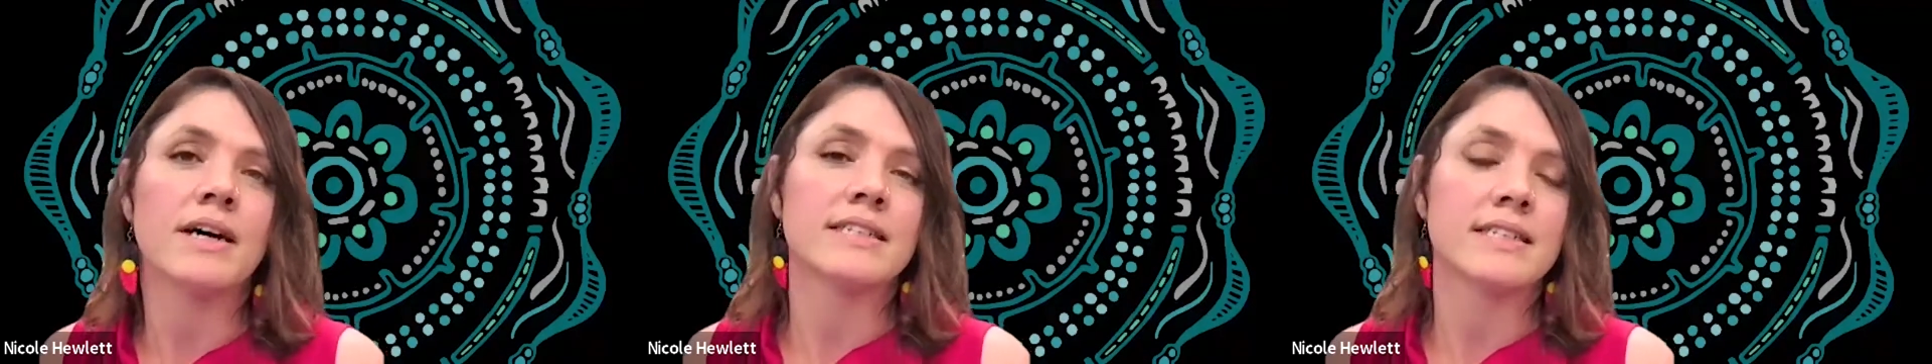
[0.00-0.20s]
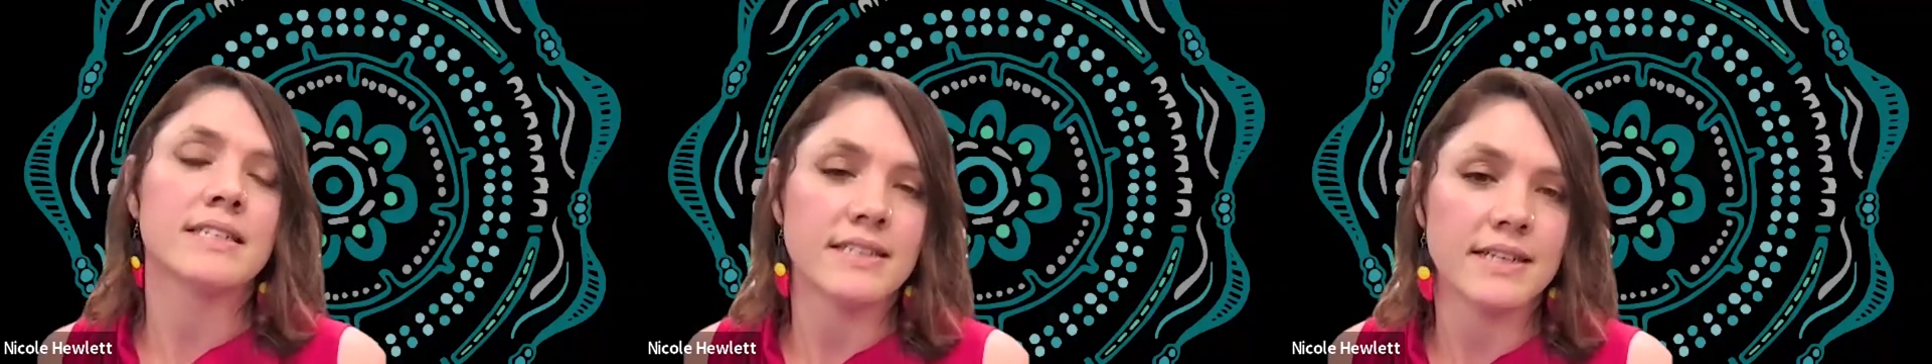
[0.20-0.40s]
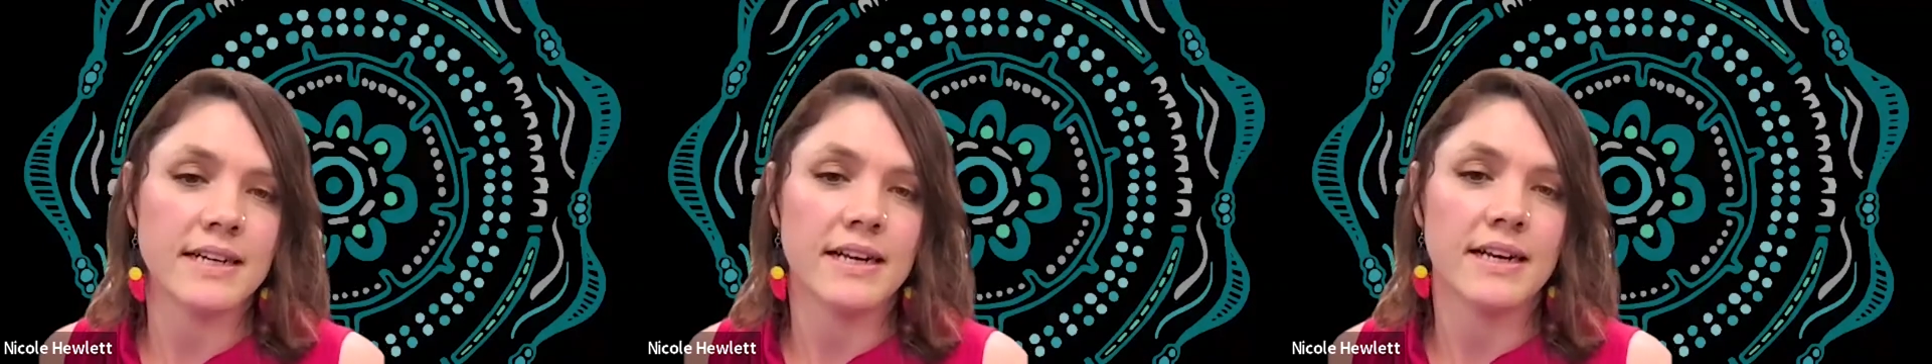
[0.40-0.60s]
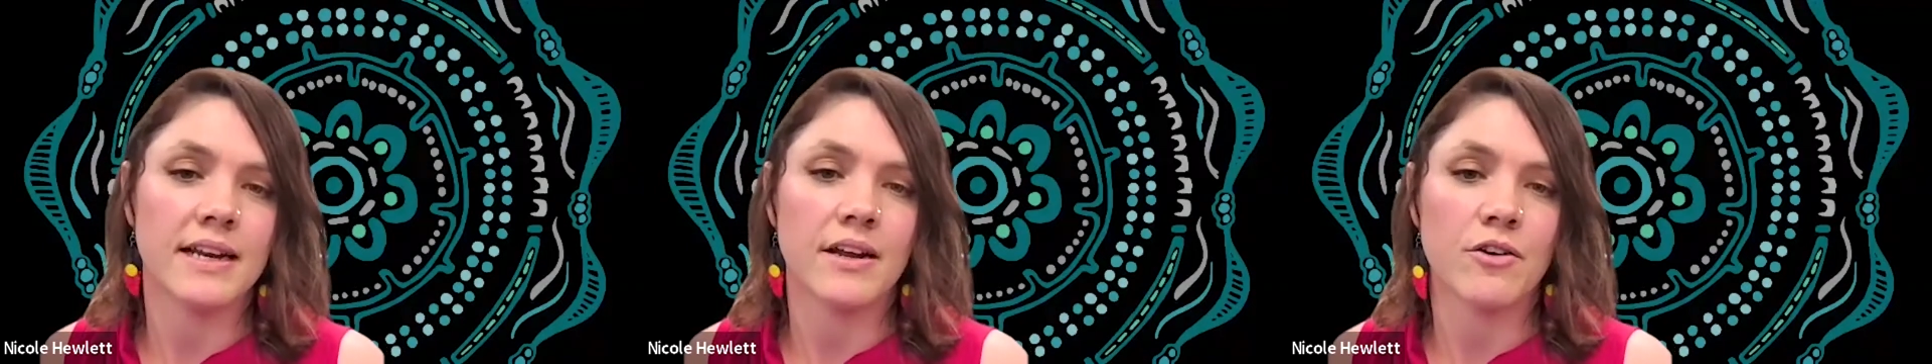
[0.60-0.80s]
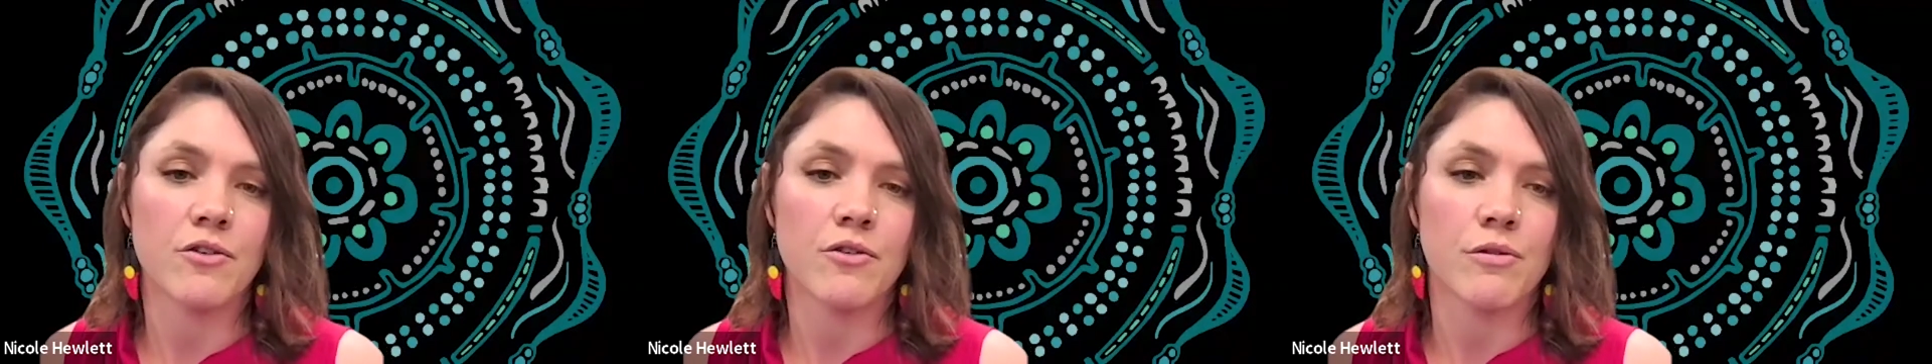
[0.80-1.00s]

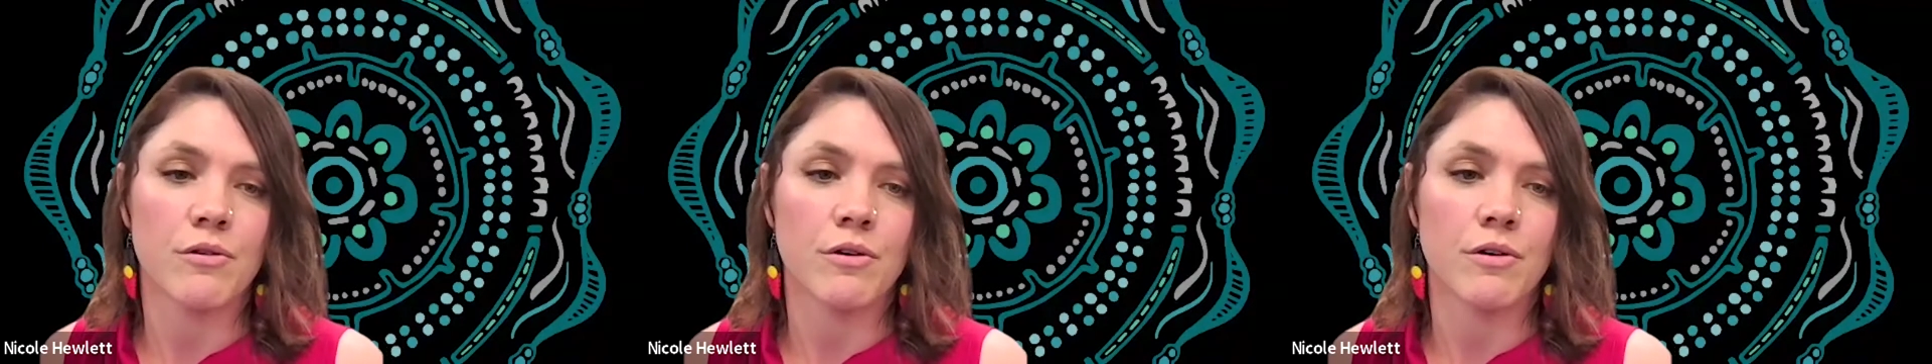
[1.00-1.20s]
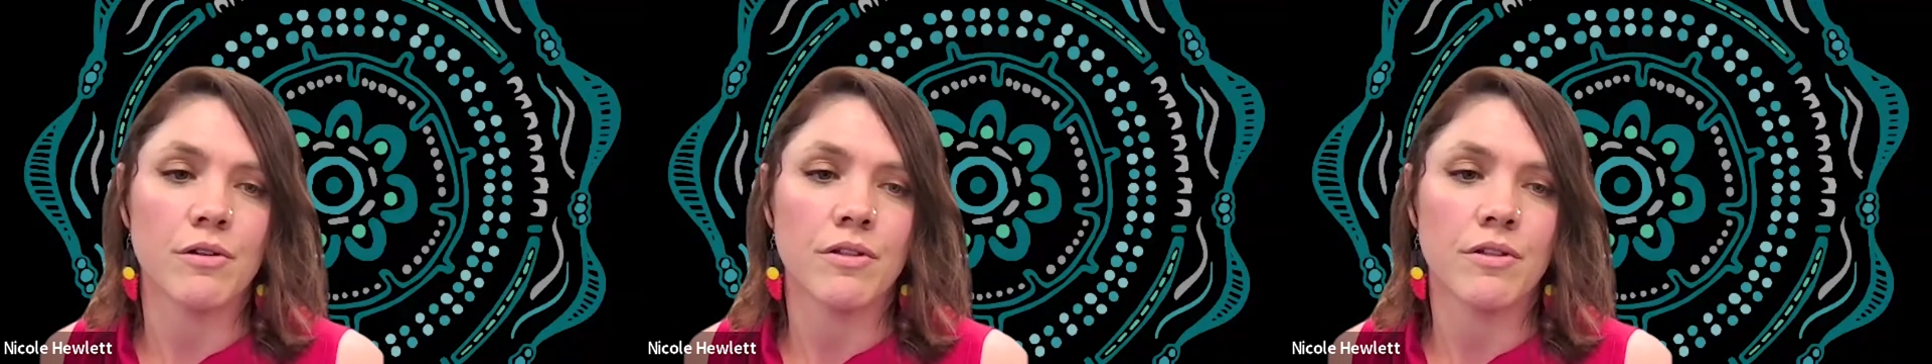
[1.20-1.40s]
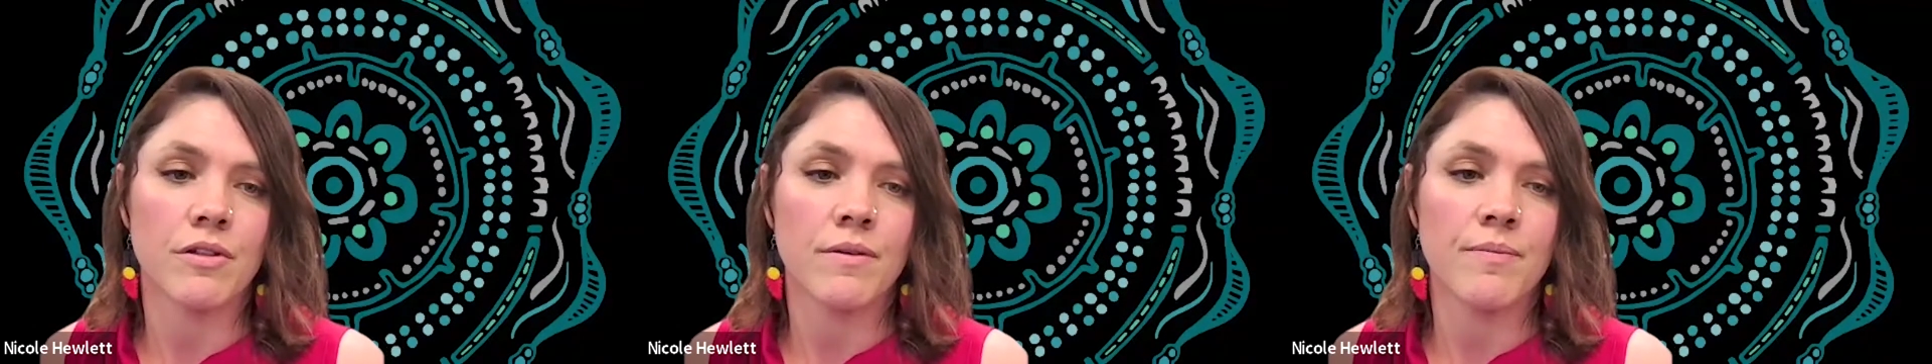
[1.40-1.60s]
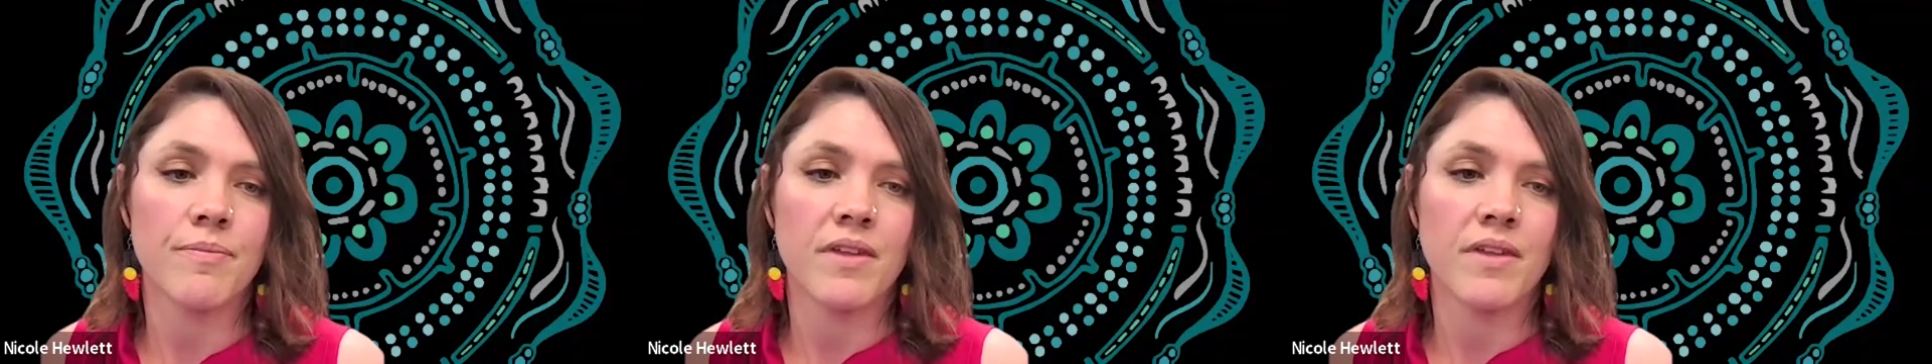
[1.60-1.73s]
understanding and truth.